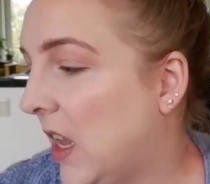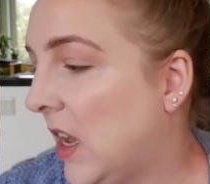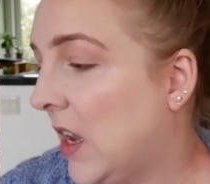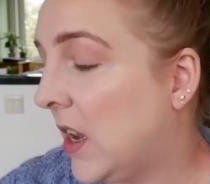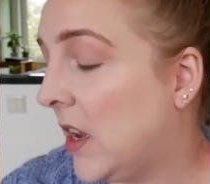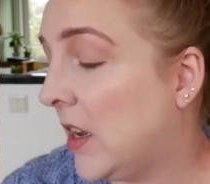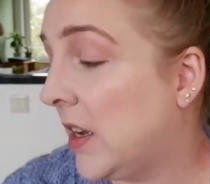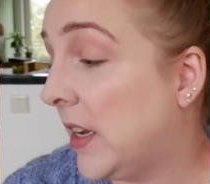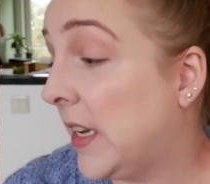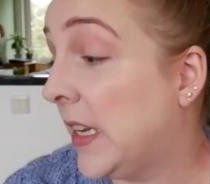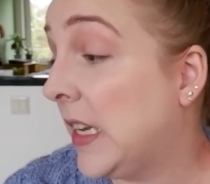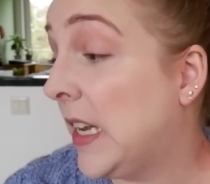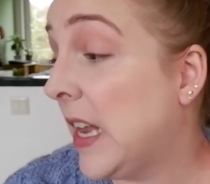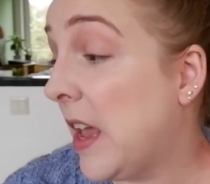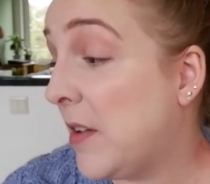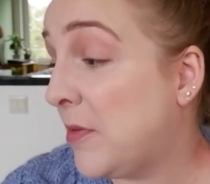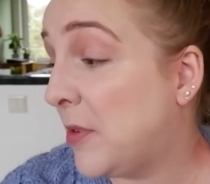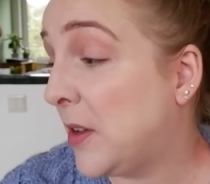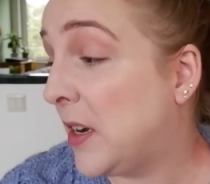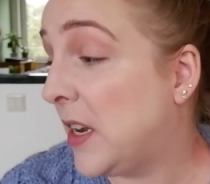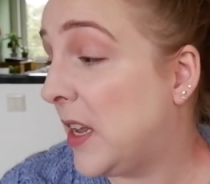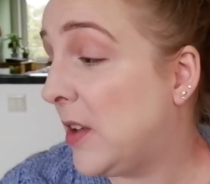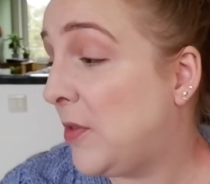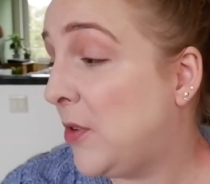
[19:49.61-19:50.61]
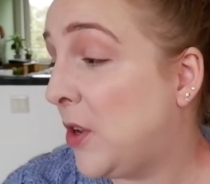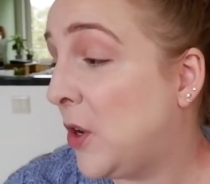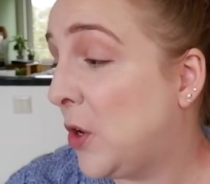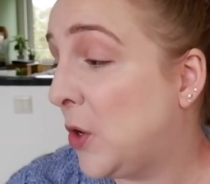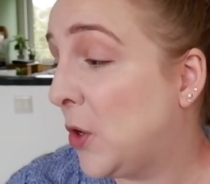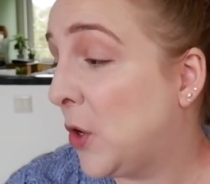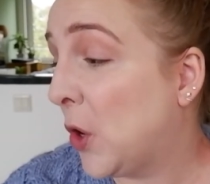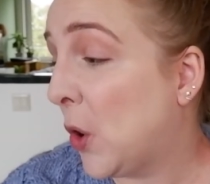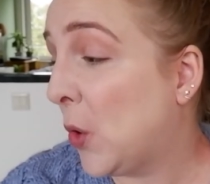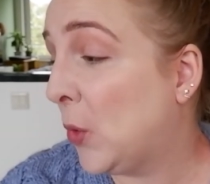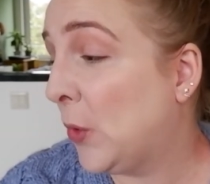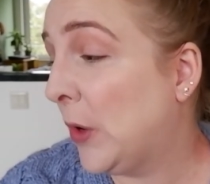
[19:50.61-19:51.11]
Uh, 11, if you
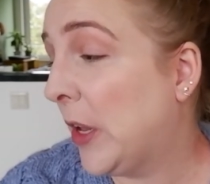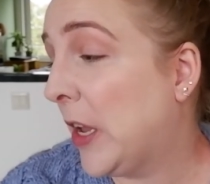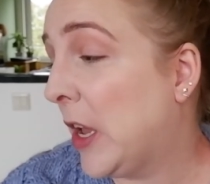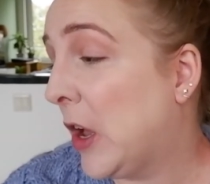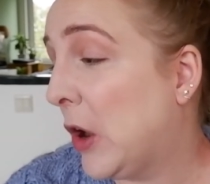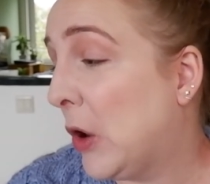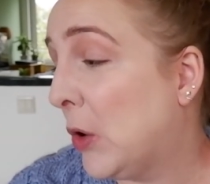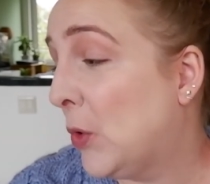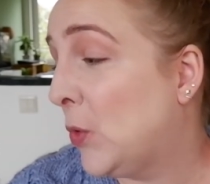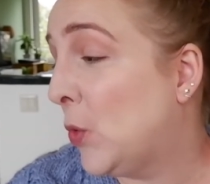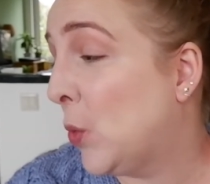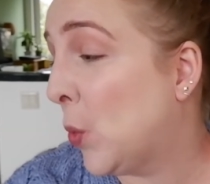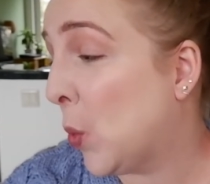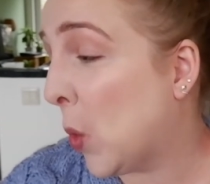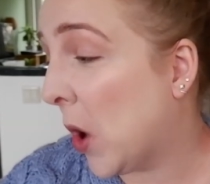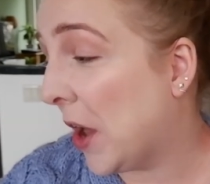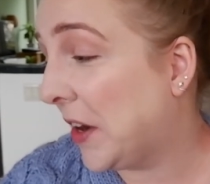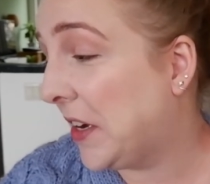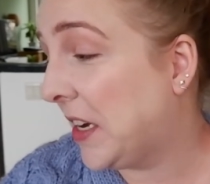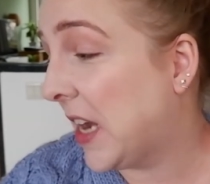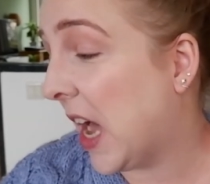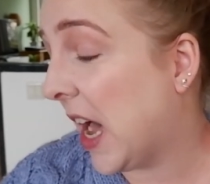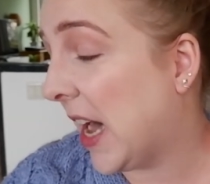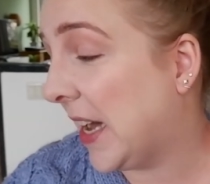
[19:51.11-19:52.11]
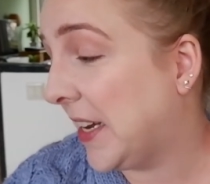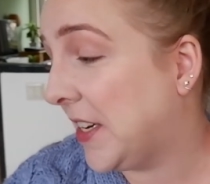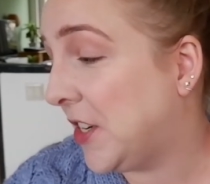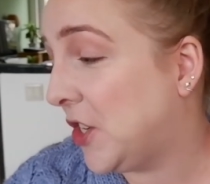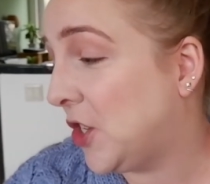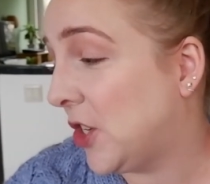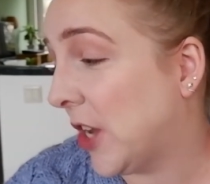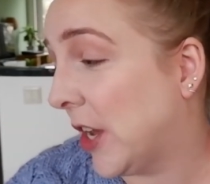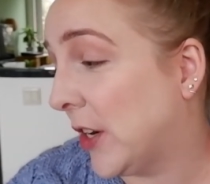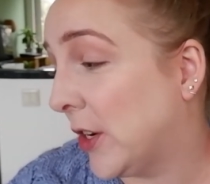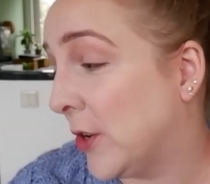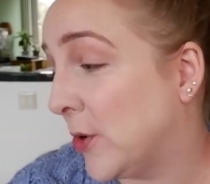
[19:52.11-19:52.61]
could only own one
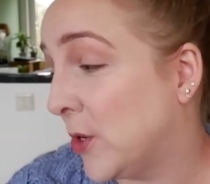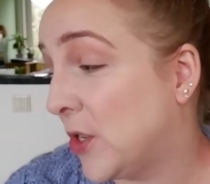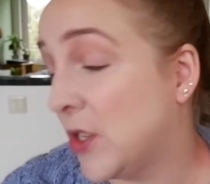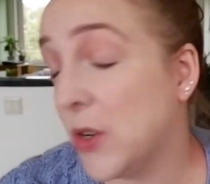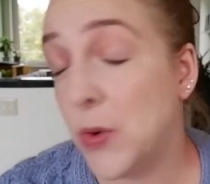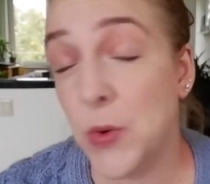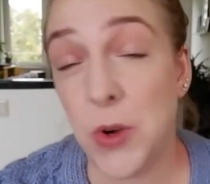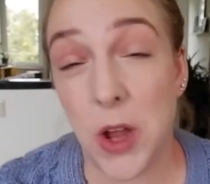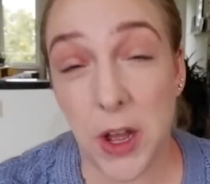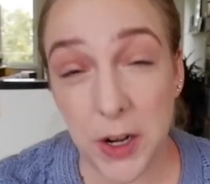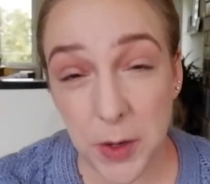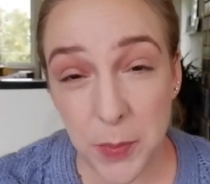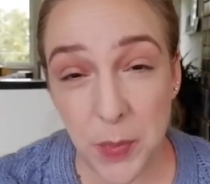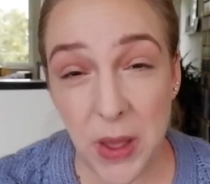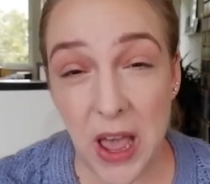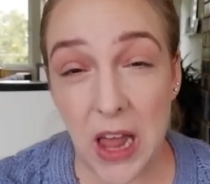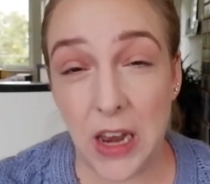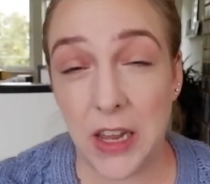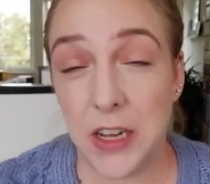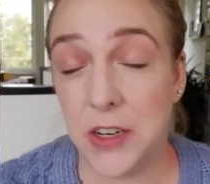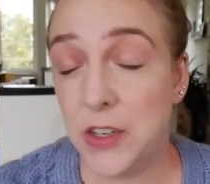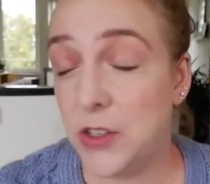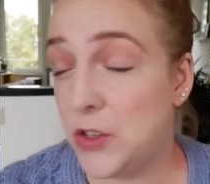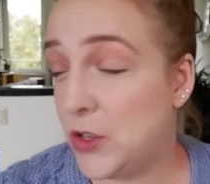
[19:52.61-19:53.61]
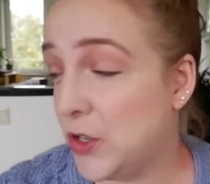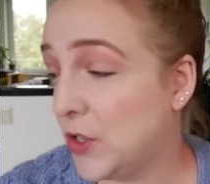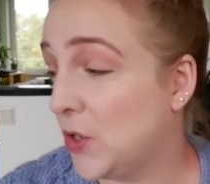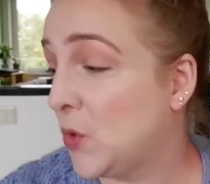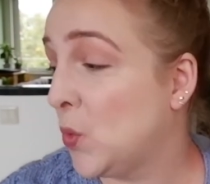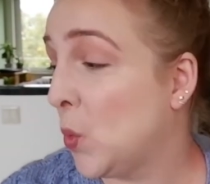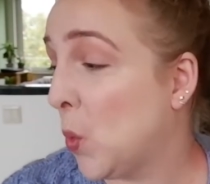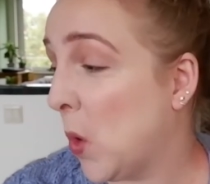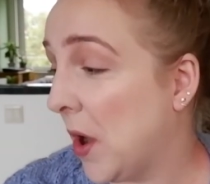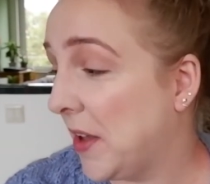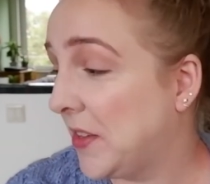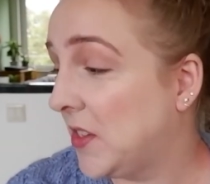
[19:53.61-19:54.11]
eyeshadow, so not a palette,
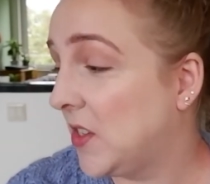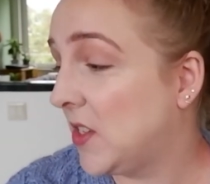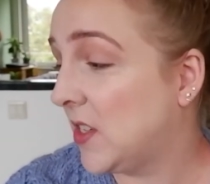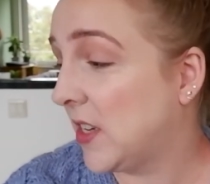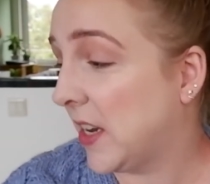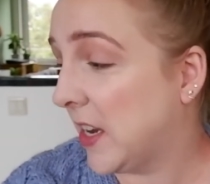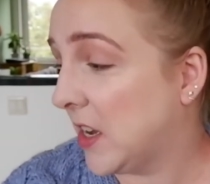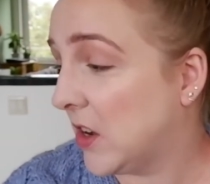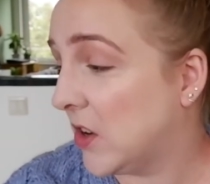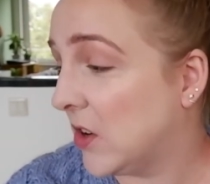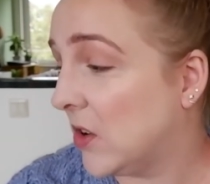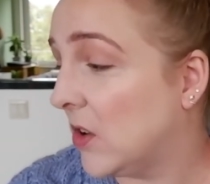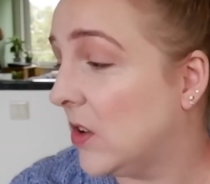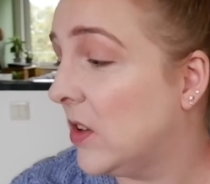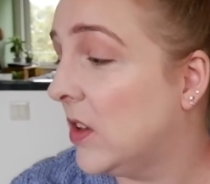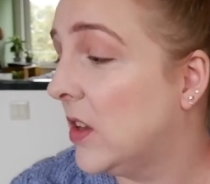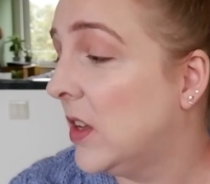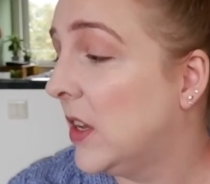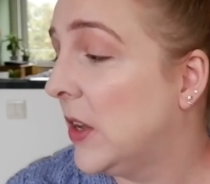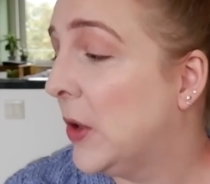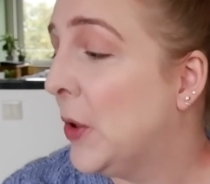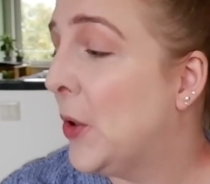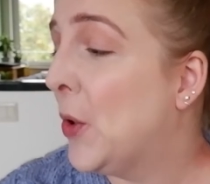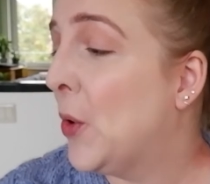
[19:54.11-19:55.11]
just one single,